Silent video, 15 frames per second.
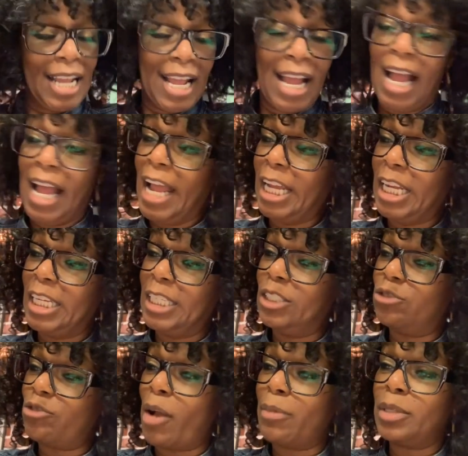I
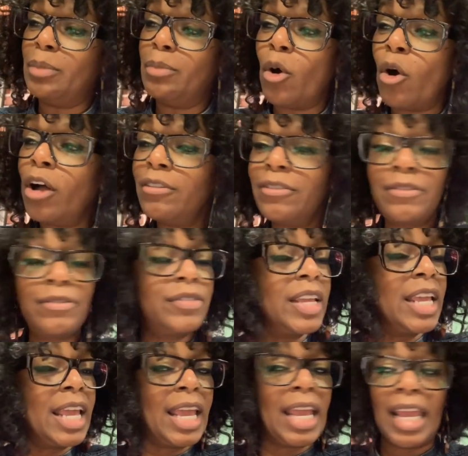dropped him off
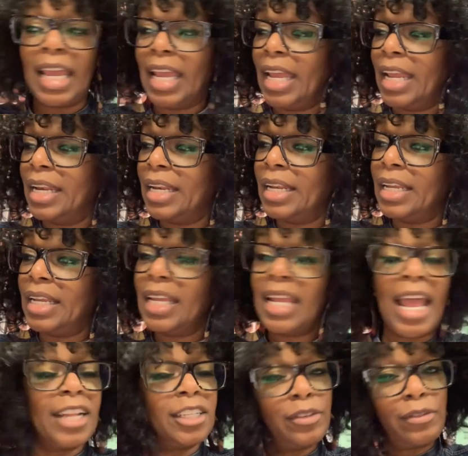and he
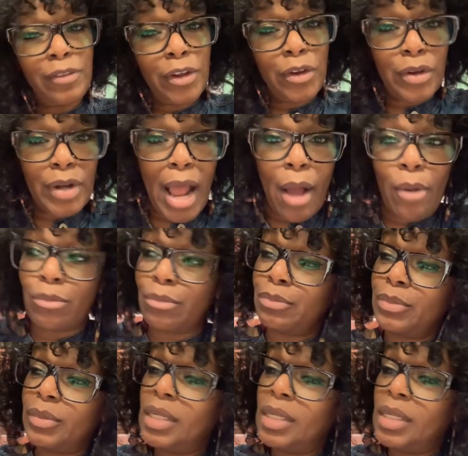had to figure it out.